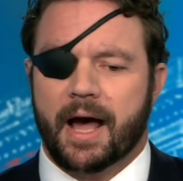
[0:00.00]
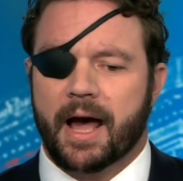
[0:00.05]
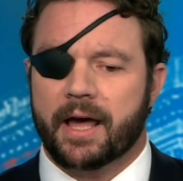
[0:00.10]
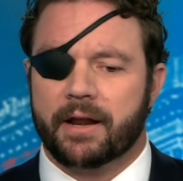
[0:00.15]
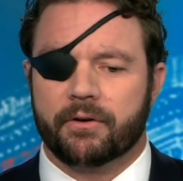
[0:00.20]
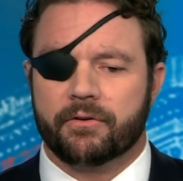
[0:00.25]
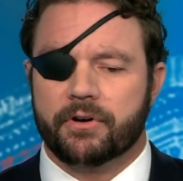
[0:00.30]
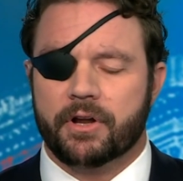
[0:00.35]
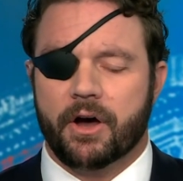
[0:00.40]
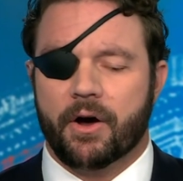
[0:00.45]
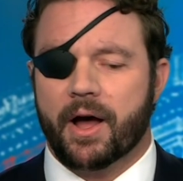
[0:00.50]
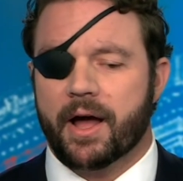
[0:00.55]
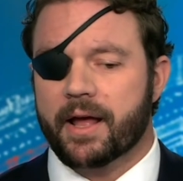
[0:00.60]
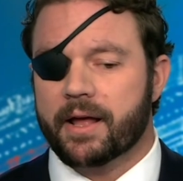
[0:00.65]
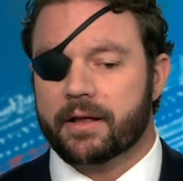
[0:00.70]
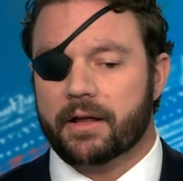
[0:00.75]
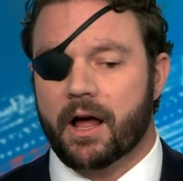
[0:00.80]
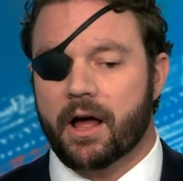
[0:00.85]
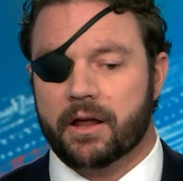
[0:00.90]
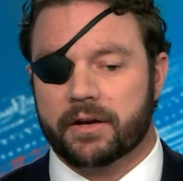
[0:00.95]
I don't know.
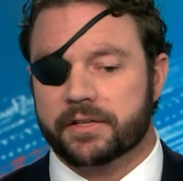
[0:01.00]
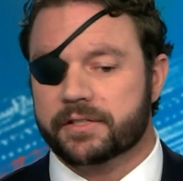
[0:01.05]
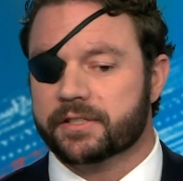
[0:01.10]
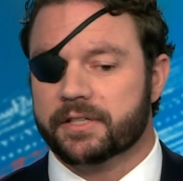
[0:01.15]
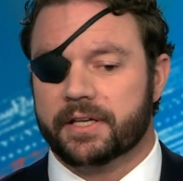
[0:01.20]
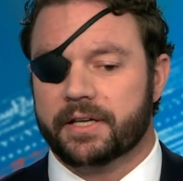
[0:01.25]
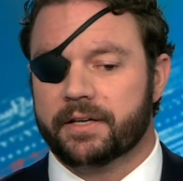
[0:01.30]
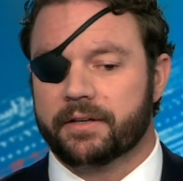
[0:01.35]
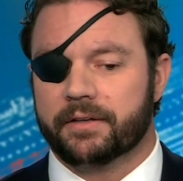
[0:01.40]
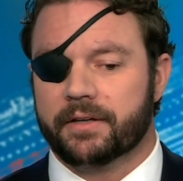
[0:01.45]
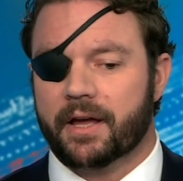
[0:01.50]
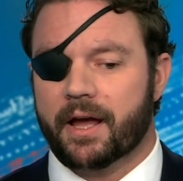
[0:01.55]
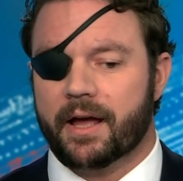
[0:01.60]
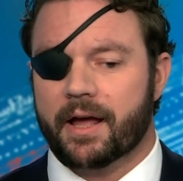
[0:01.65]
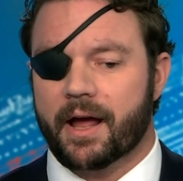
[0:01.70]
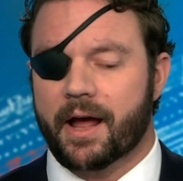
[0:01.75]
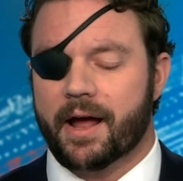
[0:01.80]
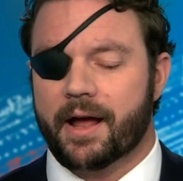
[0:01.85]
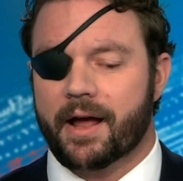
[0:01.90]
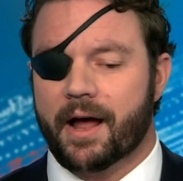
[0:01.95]
Honestly,
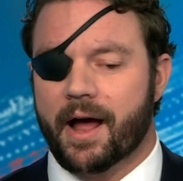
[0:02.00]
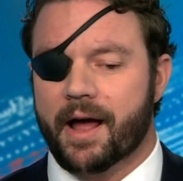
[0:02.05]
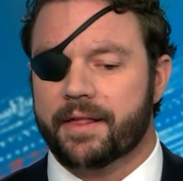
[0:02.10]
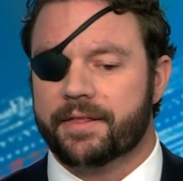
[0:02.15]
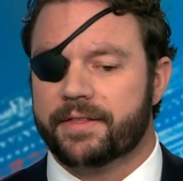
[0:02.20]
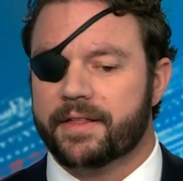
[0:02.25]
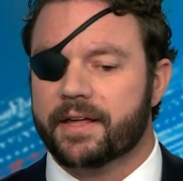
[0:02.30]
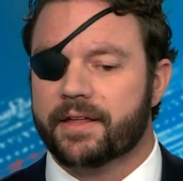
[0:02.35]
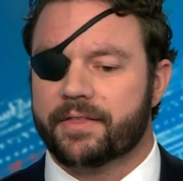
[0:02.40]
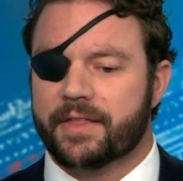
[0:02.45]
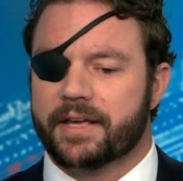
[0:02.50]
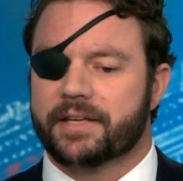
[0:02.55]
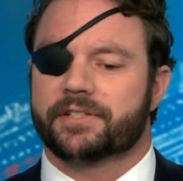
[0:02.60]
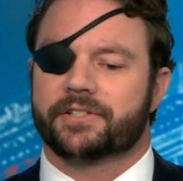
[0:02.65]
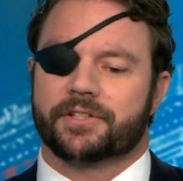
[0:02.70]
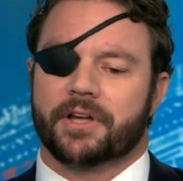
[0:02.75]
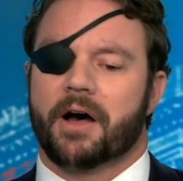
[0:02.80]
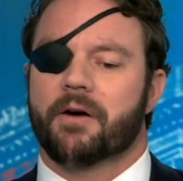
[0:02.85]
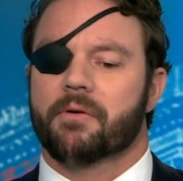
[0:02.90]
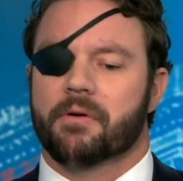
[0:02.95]
I think they
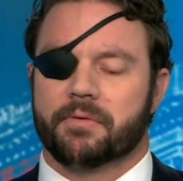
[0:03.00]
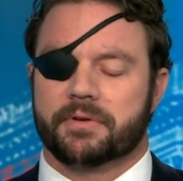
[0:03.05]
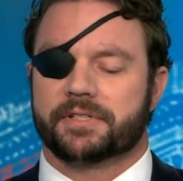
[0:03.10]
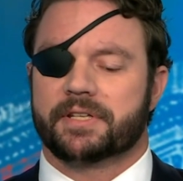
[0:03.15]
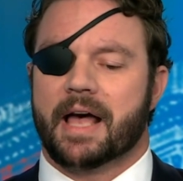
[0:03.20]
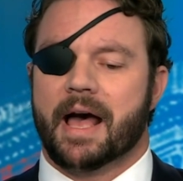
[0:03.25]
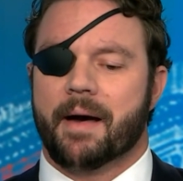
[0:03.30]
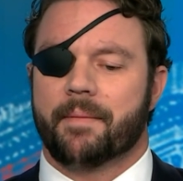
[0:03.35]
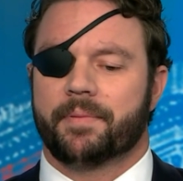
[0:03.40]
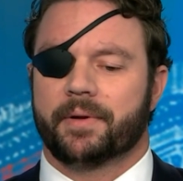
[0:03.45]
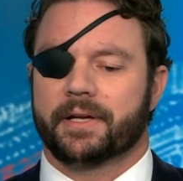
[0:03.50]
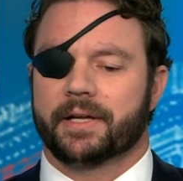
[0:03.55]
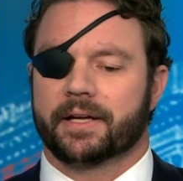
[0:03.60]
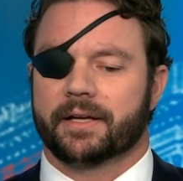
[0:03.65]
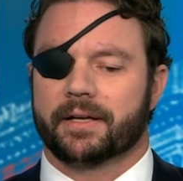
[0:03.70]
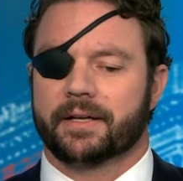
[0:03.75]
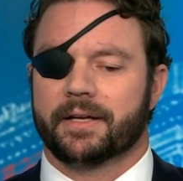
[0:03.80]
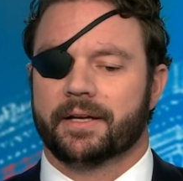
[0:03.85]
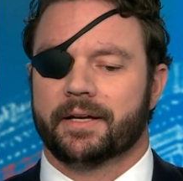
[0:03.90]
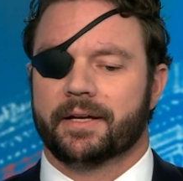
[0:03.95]
saw what was happening,